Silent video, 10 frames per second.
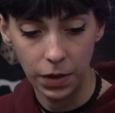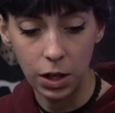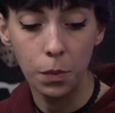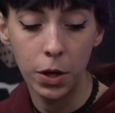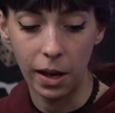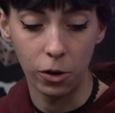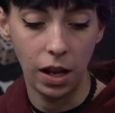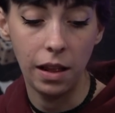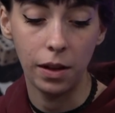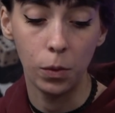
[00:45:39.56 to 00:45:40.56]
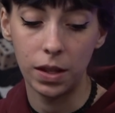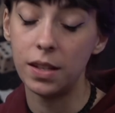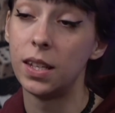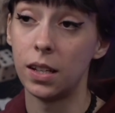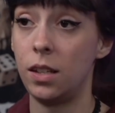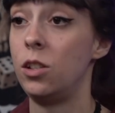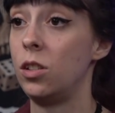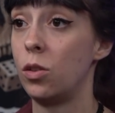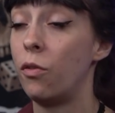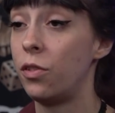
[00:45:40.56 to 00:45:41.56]
And you can put that on anything within 6
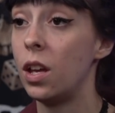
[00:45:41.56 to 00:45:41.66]
inches of